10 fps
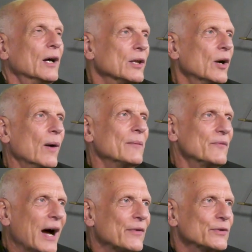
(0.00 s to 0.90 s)
Hello, I'm
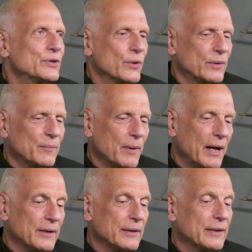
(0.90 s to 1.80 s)
Father Joe
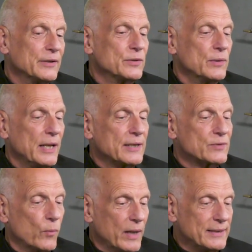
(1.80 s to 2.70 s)
Gambala, and today
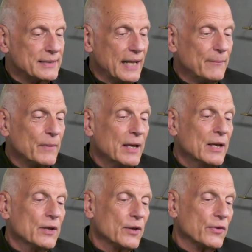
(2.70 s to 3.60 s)
is Wednesday,
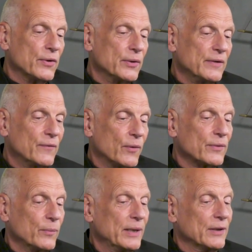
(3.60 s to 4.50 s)
the
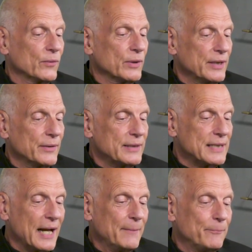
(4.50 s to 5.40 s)
34th week in Ordinary
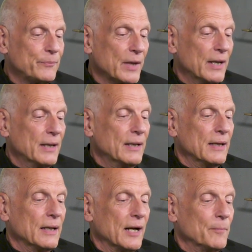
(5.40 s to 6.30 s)
Time.
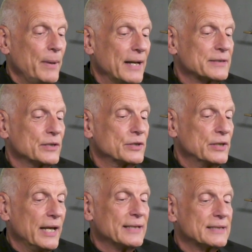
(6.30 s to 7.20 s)
Our passage
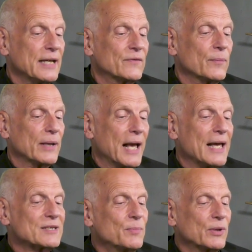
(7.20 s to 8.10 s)
today is taken from the
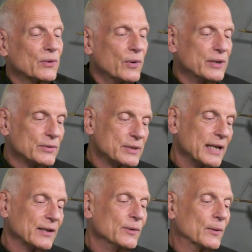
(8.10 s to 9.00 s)
Gospel according to
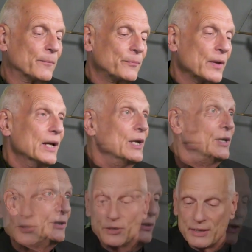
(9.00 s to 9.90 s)
St. Luke.
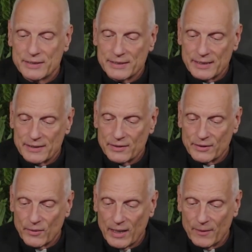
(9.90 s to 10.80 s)
Jesus said to the
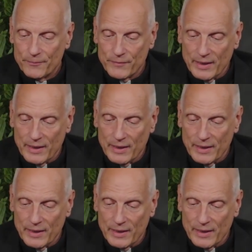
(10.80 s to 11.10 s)
crowd,